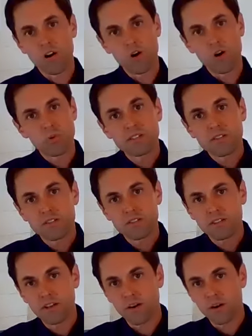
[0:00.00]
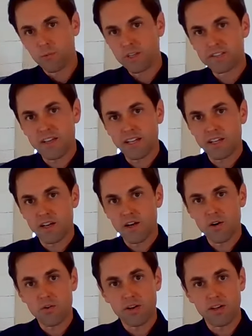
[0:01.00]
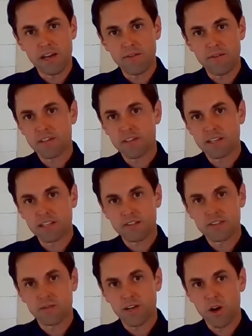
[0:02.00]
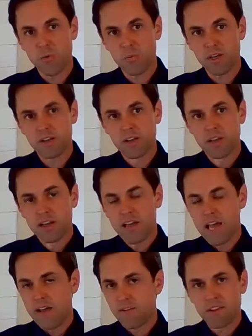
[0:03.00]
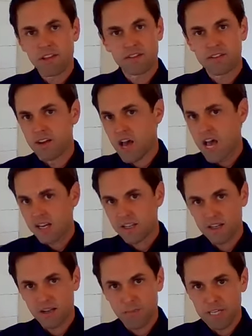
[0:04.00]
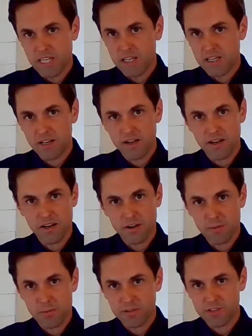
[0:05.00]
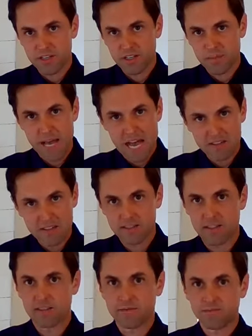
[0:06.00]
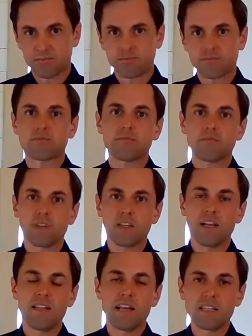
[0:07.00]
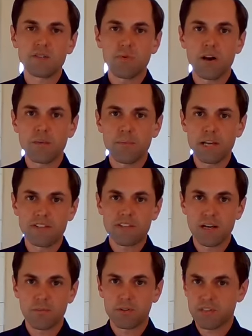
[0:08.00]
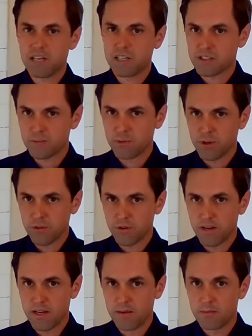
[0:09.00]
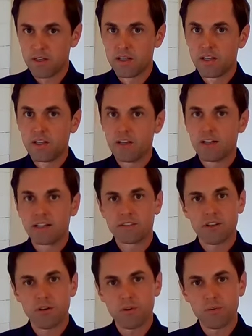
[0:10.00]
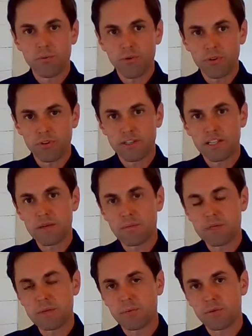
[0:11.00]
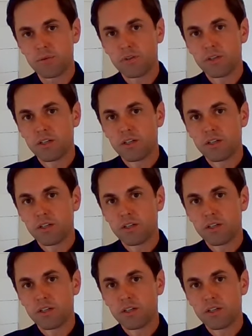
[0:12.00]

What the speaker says: opens, and we say go and everything gets to reopen, everything's not going to be at 100% capacity. And that's why the Paycheck Protection Program is so important, to keep people